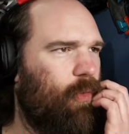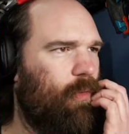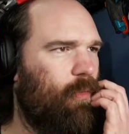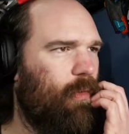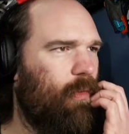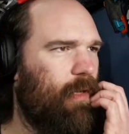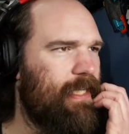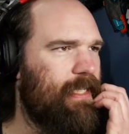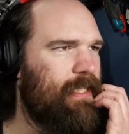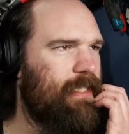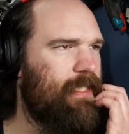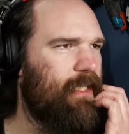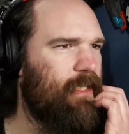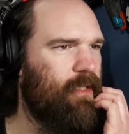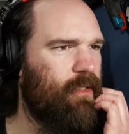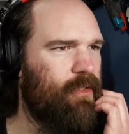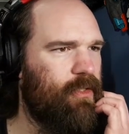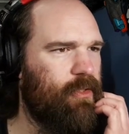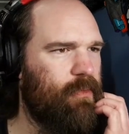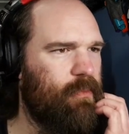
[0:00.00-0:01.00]
Why does it
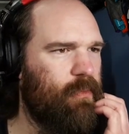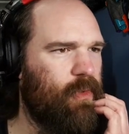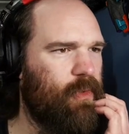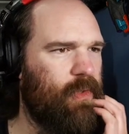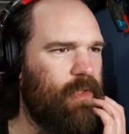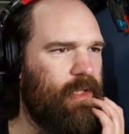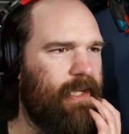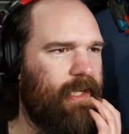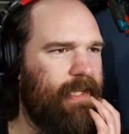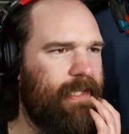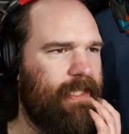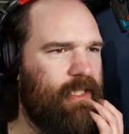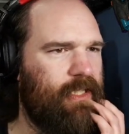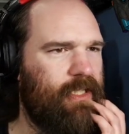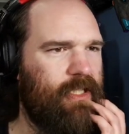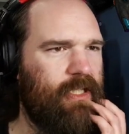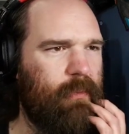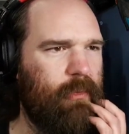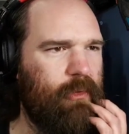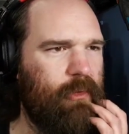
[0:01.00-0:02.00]
look small? I need to
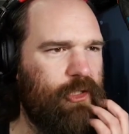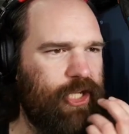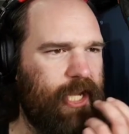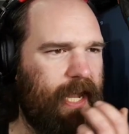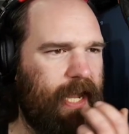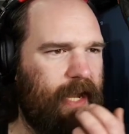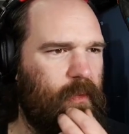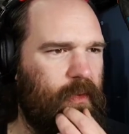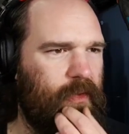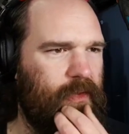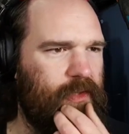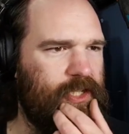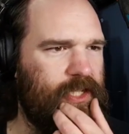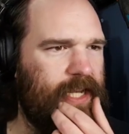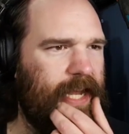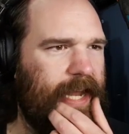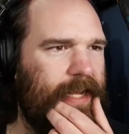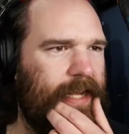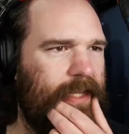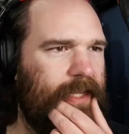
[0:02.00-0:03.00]
double check what
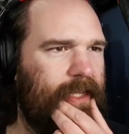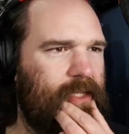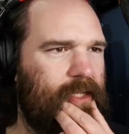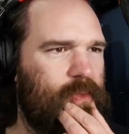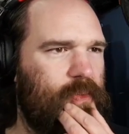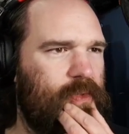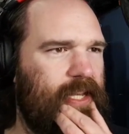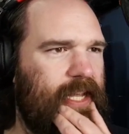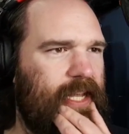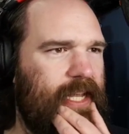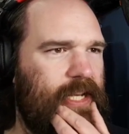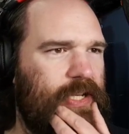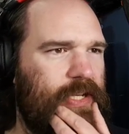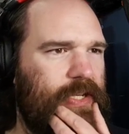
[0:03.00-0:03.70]
scale this was in.